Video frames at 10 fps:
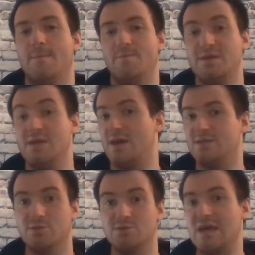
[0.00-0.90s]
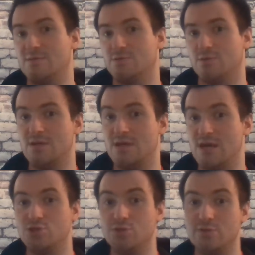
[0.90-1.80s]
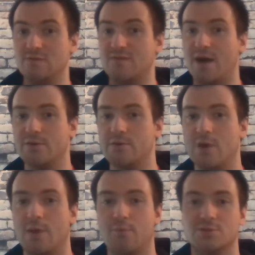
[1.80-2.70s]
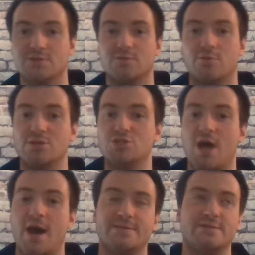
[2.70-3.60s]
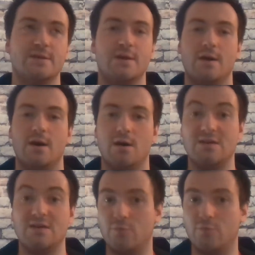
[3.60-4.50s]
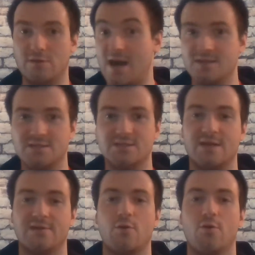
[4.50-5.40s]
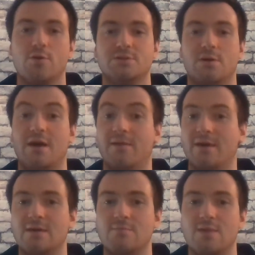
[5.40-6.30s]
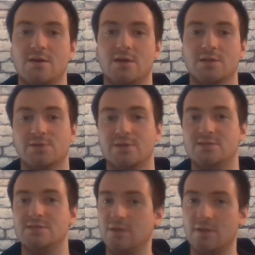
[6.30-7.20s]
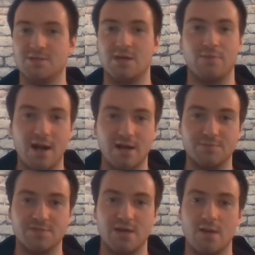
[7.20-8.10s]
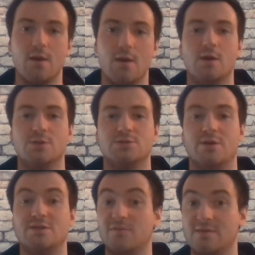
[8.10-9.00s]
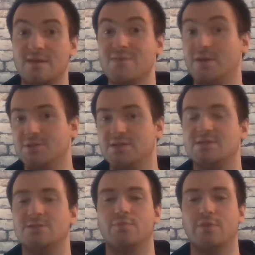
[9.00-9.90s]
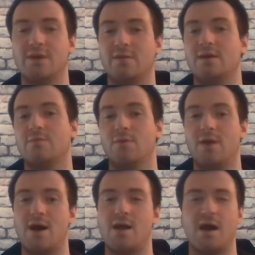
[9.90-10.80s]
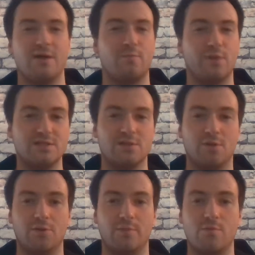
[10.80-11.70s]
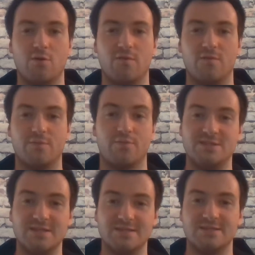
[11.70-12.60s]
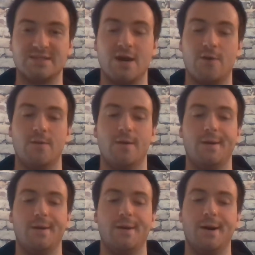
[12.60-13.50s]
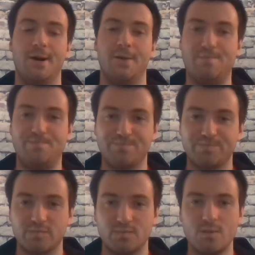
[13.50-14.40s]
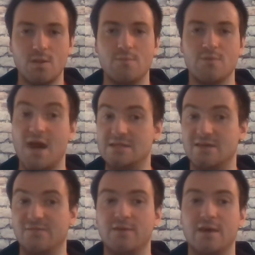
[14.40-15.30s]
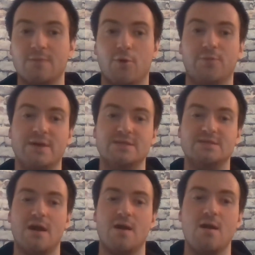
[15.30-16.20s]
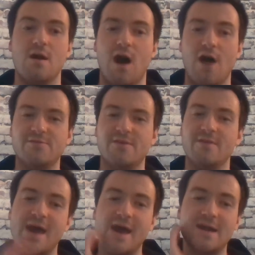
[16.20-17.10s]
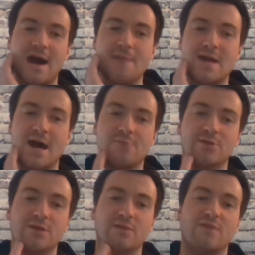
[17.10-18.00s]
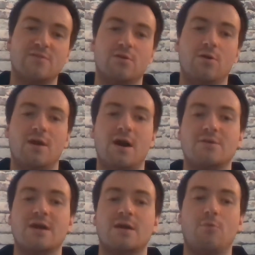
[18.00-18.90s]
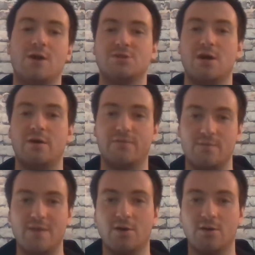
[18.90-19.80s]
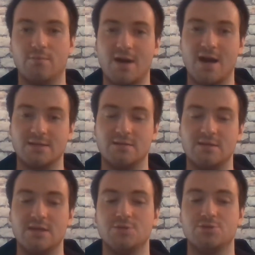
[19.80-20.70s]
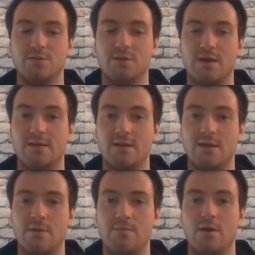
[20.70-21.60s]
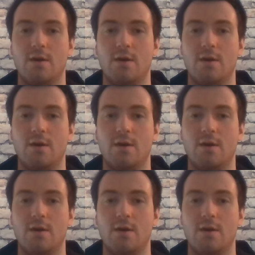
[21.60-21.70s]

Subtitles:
He has those games where he has shooting volume upwards of 20 shots, even when Giannis is on the court, so I like him there. He also has steal upside, block upside. So I definitely think Middleton is in play, like him a lot. I like Bledsoe a little bit more for the pricing discount. But yeah, definitely like both plays there. Other than that, I'm not really loving a whole lot. We got to watch out for Malcolm Brogdon, the injury on him.